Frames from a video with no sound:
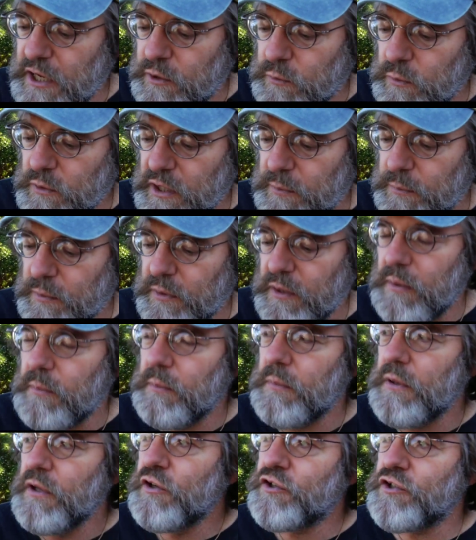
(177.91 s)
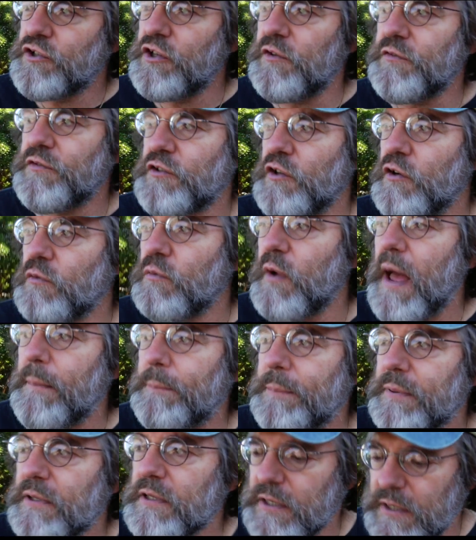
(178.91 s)
equilibrium shifts so
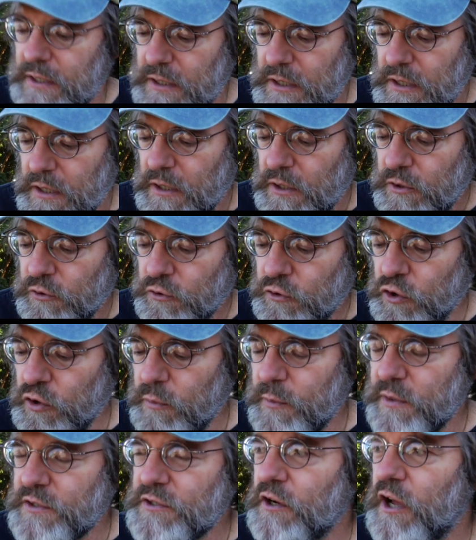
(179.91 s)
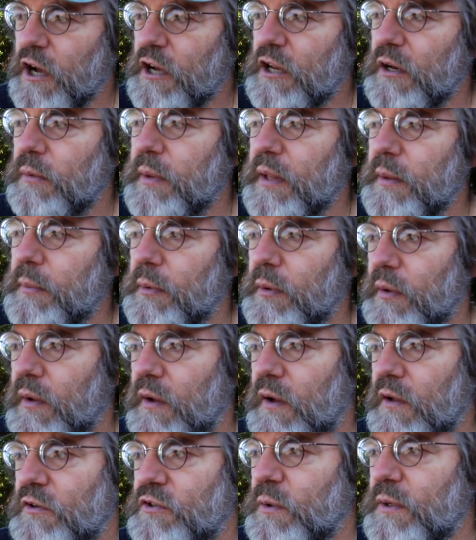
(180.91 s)
rapidly, humans are not going to be able
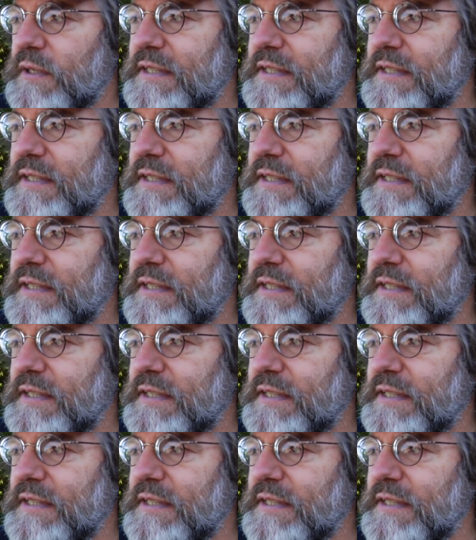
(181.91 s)
uh, to